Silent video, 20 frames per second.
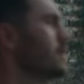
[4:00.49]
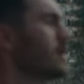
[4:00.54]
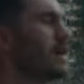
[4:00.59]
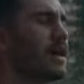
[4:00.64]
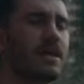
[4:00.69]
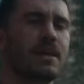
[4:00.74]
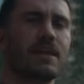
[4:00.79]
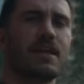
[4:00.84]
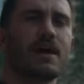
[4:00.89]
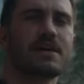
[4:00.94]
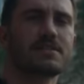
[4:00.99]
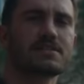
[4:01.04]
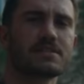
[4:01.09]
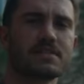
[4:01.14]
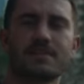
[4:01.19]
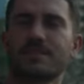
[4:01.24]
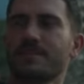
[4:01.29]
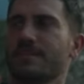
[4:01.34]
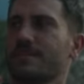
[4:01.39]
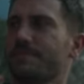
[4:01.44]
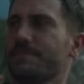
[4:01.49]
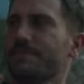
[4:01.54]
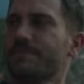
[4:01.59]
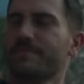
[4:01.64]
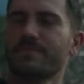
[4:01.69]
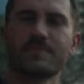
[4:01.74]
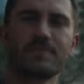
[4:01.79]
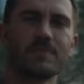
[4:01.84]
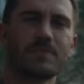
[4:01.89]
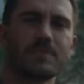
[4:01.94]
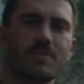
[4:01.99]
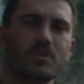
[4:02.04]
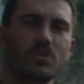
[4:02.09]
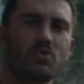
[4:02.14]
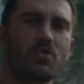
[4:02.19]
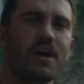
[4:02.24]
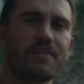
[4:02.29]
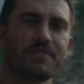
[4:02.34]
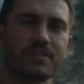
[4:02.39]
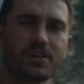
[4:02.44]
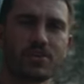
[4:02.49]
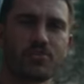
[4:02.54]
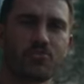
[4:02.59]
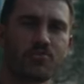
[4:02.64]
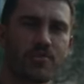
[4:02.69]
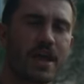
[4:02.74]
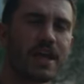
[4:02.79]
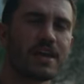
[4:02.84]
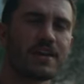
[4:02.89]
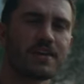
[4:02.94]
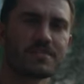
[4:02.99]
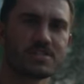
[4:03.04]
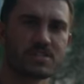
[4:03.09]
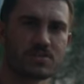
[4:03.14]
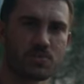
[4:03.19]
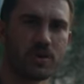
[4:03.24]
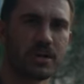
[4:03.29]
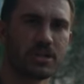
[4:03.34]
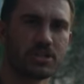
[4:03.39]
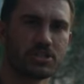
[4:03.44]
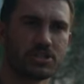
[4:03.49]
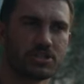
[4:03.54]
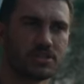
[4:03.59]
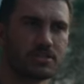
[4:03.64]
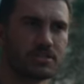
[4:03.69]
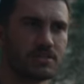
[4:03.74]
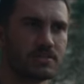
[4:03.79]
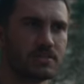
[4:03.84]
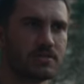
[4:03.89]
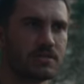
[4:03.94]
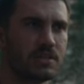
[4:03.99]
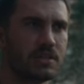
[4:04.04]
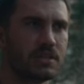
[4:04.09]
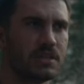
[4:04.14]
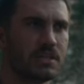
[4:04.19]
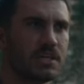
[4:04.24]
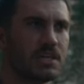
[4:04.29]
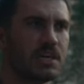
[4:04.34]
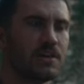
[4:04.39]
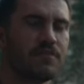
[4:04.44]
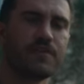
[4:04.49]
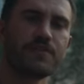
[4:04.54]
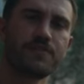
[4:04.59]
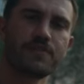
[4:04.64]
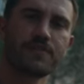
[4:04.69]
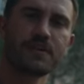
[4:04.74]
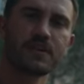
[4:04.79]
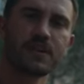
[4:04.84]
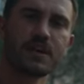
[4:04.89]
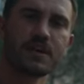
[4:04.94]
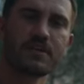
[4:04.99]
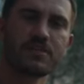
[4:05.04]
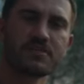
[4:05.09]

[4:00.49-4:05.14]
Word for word: And lastly, you have the creative switch. If you feel like you're